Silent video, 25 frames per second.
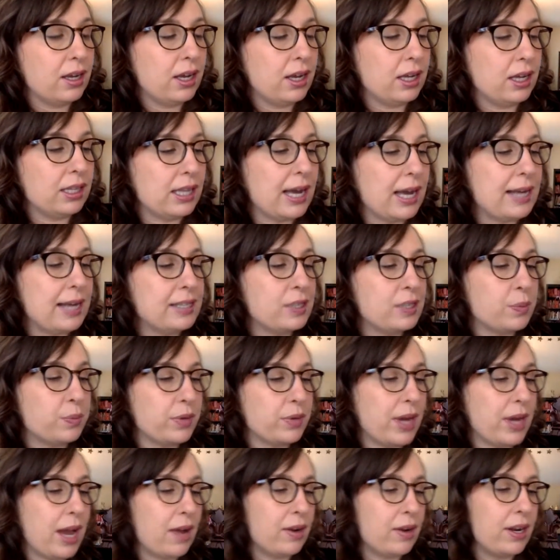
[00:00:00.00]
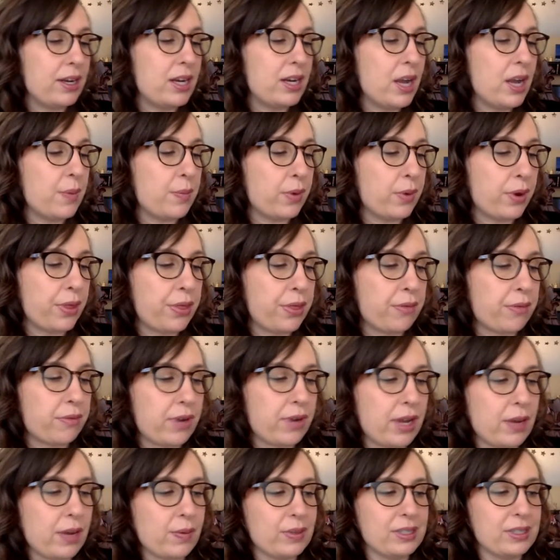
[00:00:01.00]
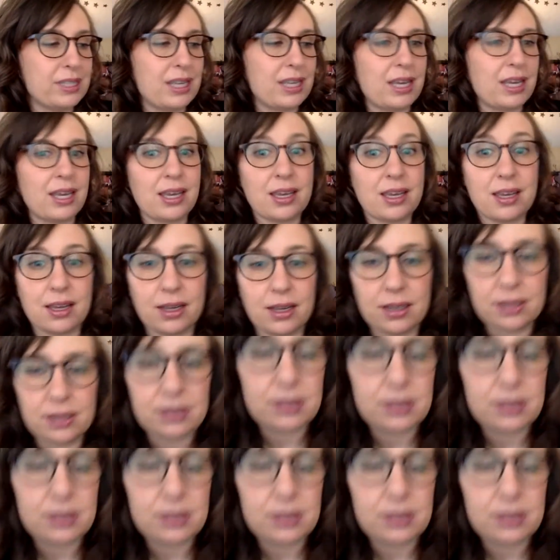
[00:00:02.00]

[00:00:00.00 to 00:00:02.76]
Eliza Brown at number 3 was keen